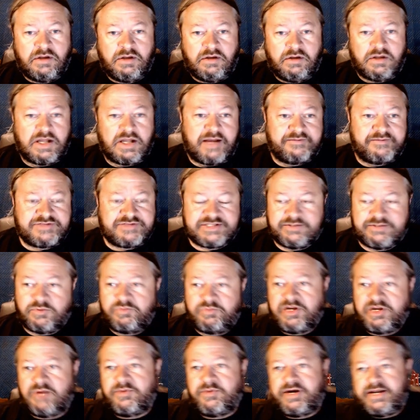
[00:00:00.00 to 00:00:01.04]
Obviously, with
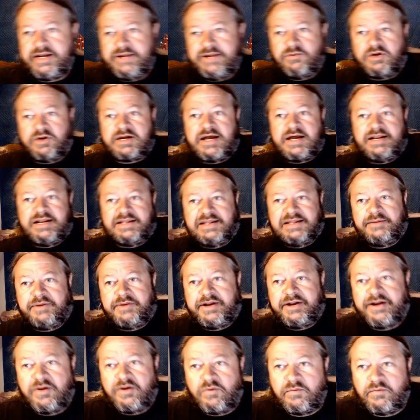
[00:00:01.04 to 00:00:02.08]
beer money, we're kind of
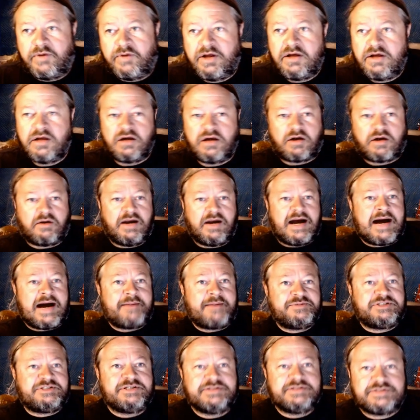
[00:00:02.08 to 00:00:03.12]
limited on our
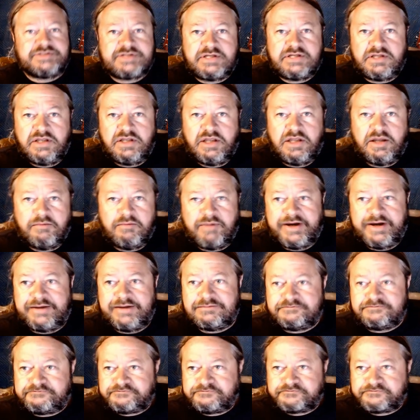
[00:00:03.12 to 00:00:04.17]
options,
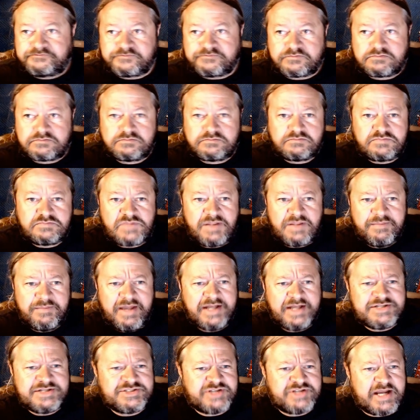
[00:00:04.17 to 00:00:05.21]
but
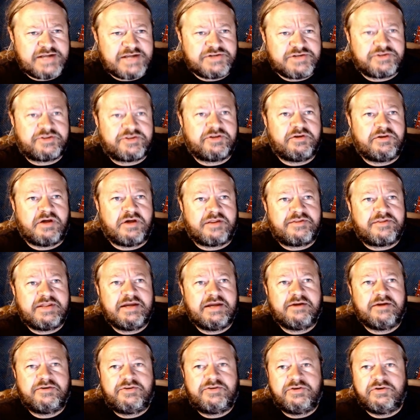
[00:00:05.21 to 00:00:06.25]
managed to change a
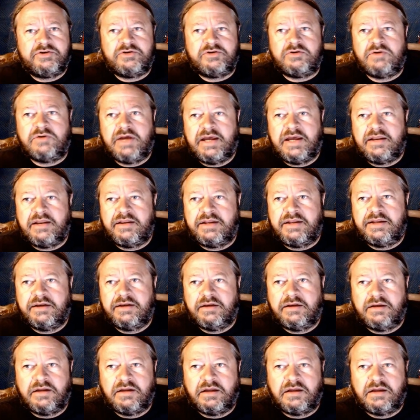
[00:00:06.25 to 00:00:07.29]
thing or two, and
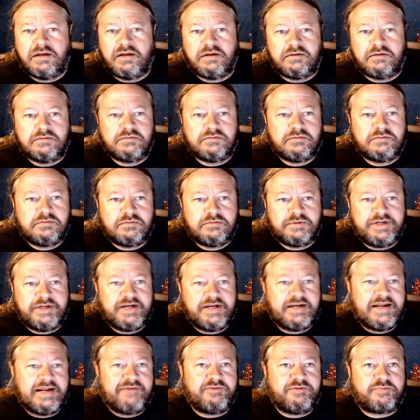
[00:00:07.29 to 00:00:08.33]
then uh, we
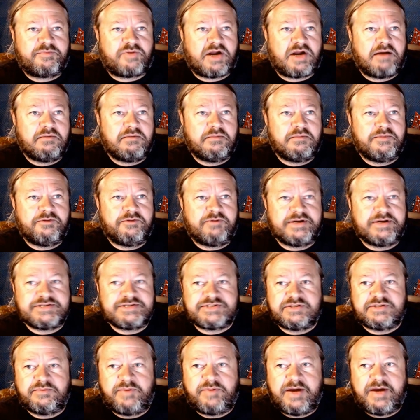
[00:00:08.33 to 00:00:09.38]
didn't have the problem the rest
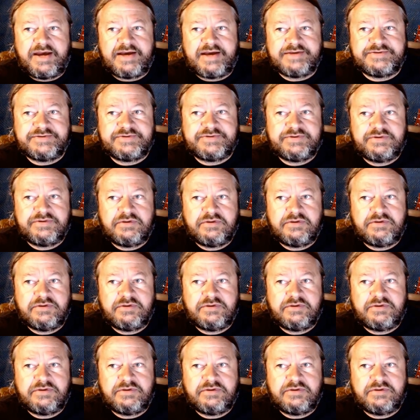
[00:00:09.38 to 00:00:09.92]
of the pass.